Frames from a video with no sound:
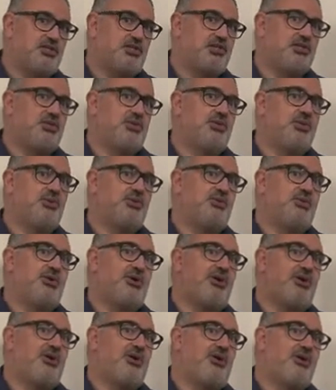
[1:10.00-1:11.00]
who
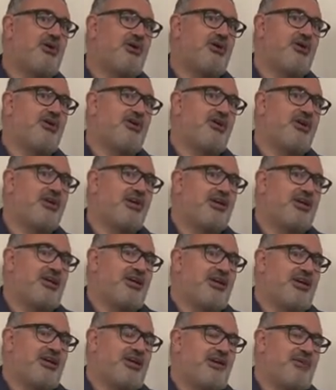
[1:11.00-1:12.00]
are
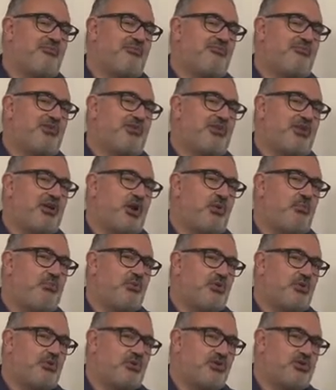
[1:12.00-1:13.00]
very
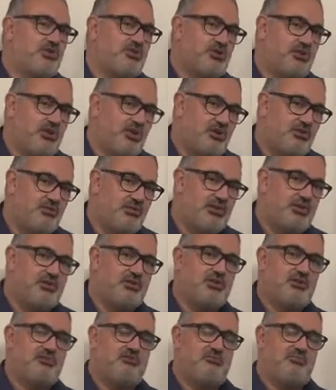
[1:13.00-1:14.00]
opioid tolerant
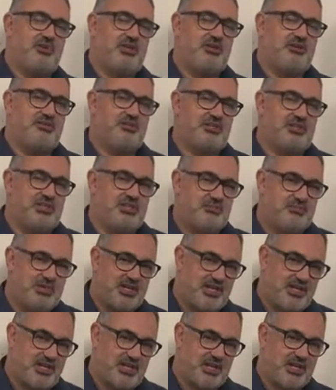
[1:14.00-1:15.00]
and have been on these
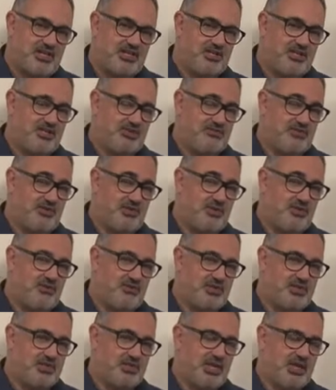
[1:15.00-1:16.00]
medications for a
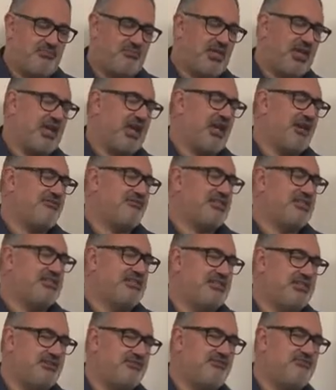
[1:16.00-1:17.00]
long time, they have a
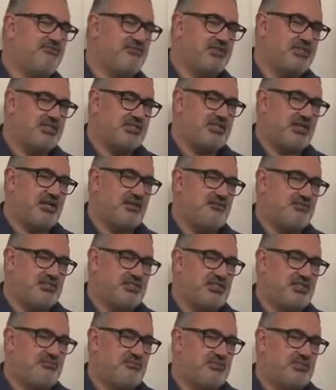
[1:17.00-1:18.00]
different set of
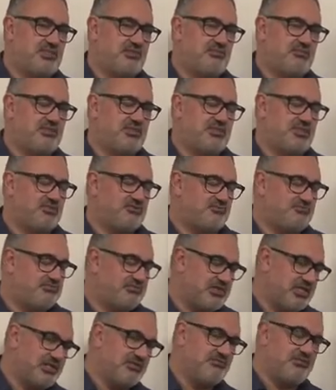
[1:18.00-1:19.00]
symptoms, and it's
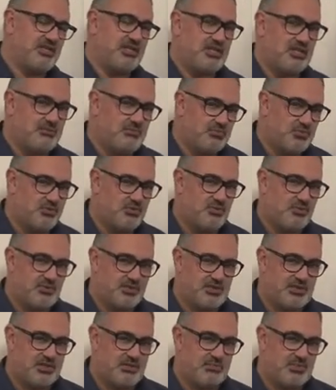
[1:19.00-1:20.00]
really, really important
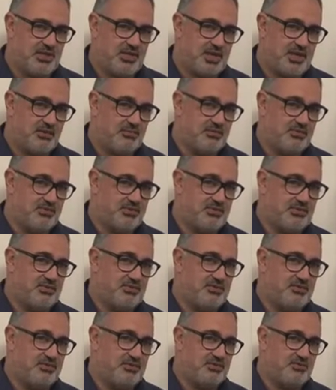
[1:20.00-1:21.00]
to be able
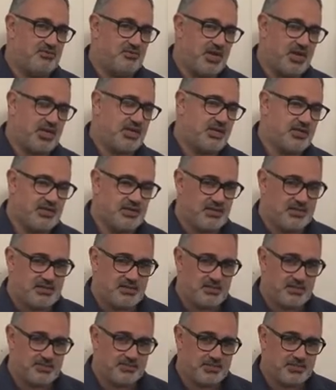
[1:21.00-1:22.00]
to recognize
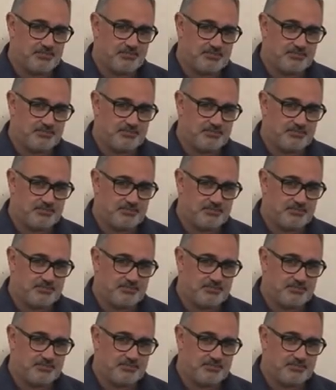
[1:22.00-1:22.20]
those.